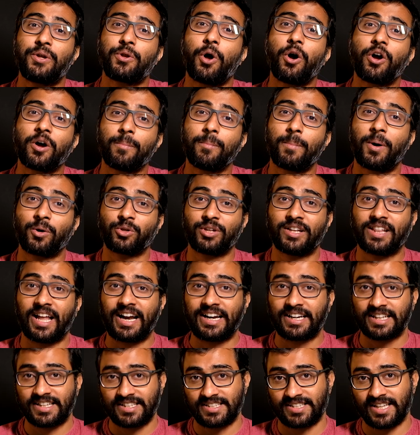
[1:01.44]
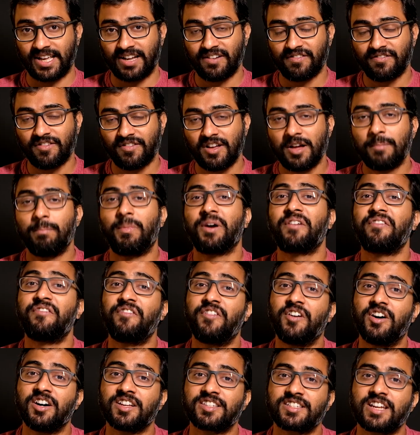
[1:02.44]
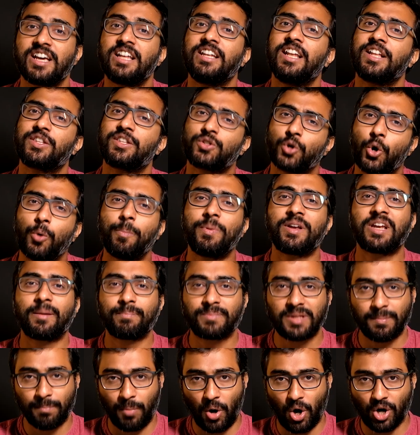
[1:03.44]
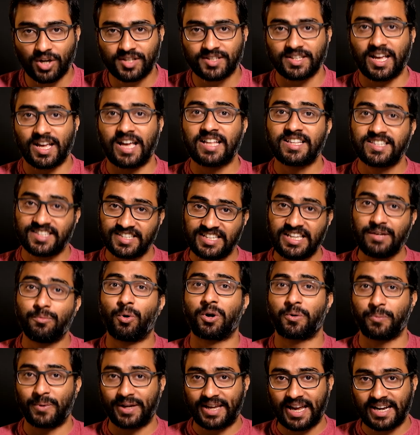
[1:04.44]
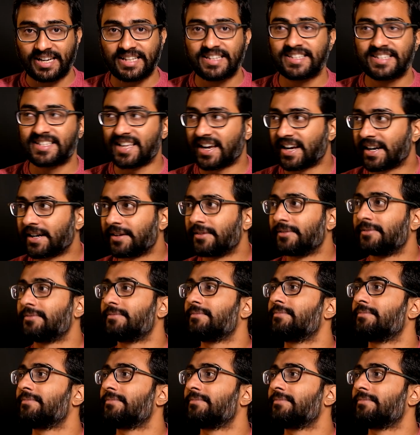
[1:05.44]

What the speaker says: talk about the light itself, but first let's open up the box and see what we get inside.